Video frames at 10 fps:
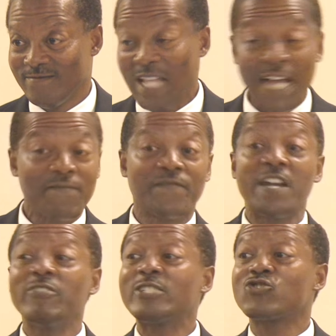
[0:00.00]
That
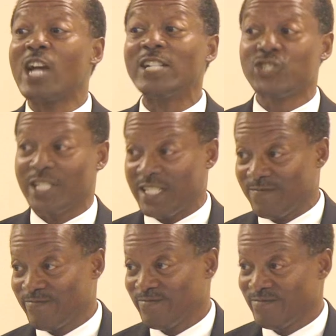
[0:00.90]
very tragedy
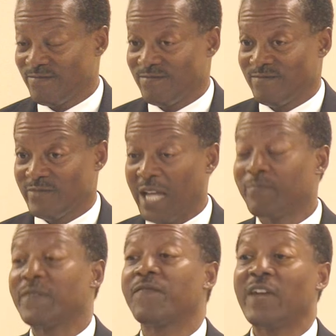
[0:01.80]

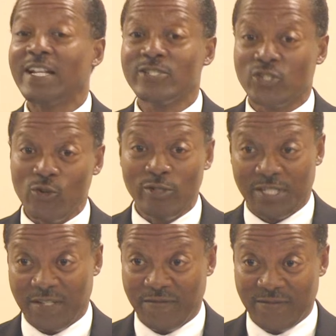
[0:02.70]
that befell
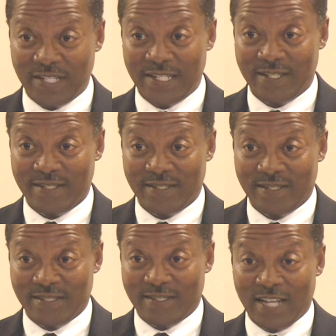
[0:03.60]
Joseph
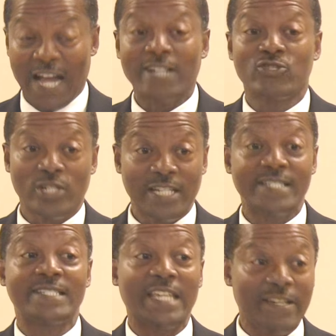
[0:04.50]
actually
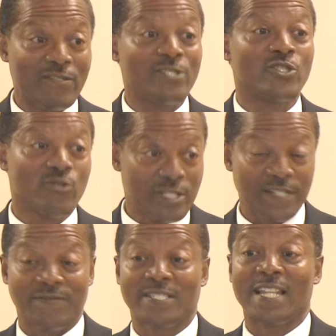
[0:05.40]
saved
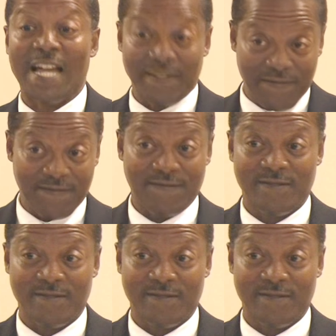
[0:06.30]
Joseph's life.